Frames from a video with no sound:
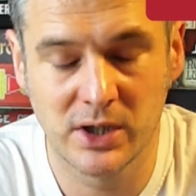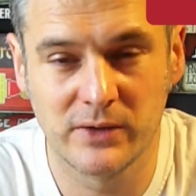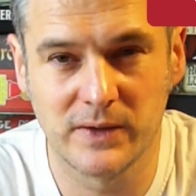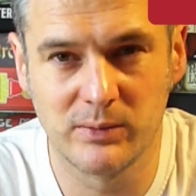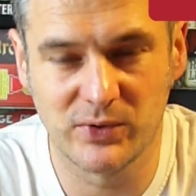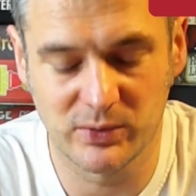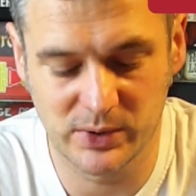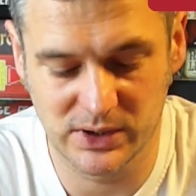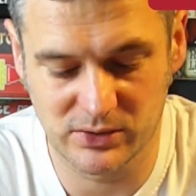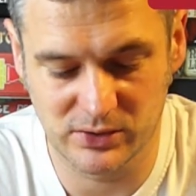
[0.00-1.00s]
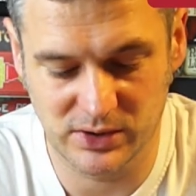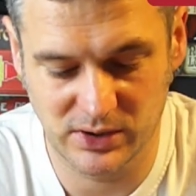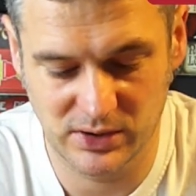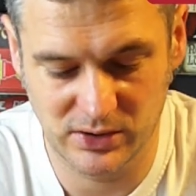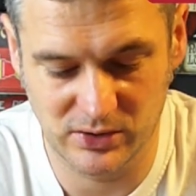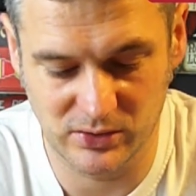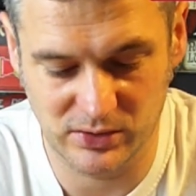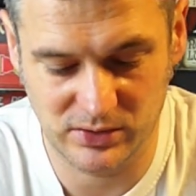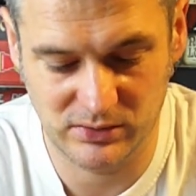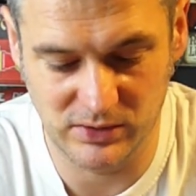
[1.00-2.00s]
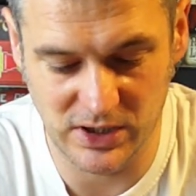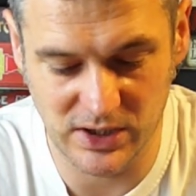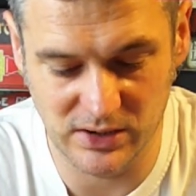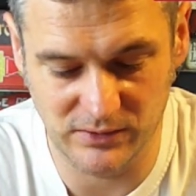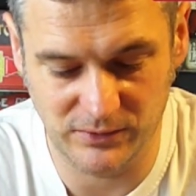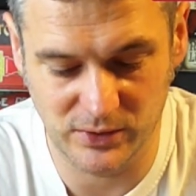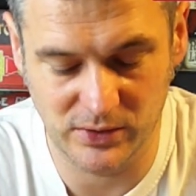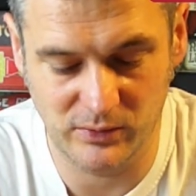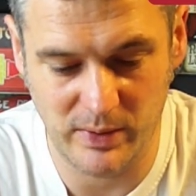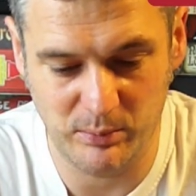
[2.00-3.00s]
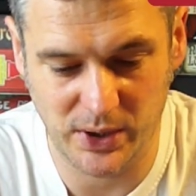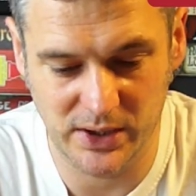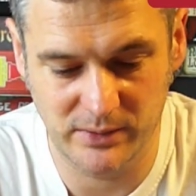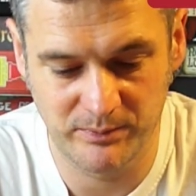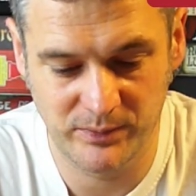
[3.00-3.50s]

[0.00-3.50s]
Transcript: seems to be a good year for Vampire.